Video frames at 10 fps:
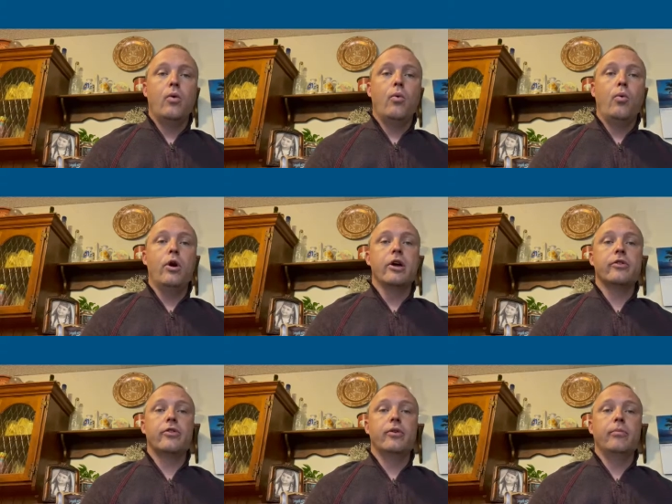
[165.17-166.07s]

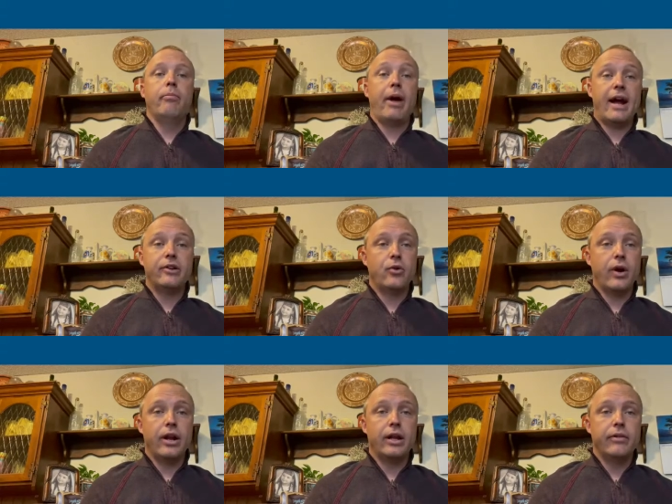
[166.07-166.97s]
with bad
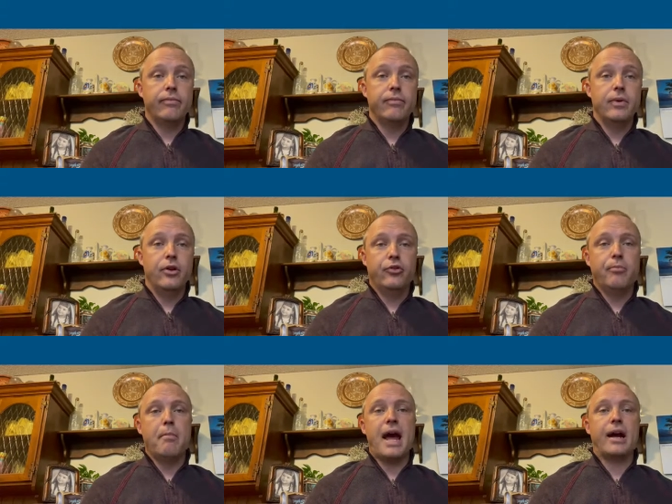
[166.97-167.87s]
credit is
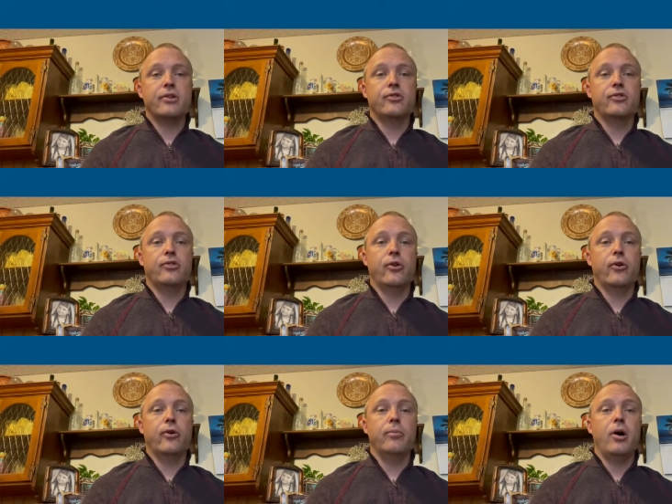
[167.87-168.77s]
max
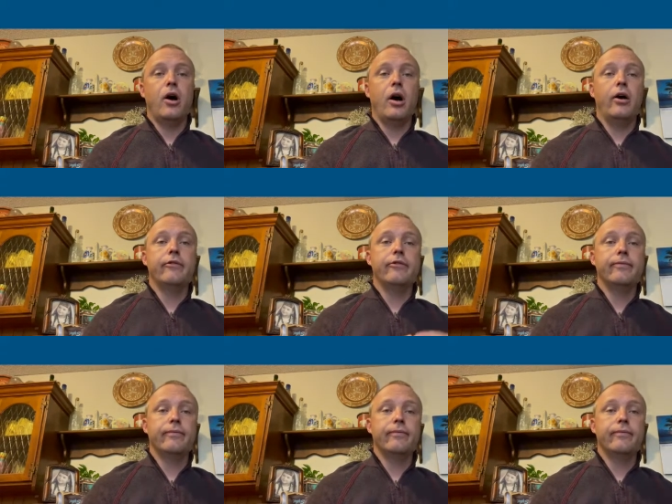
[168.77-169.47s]
term of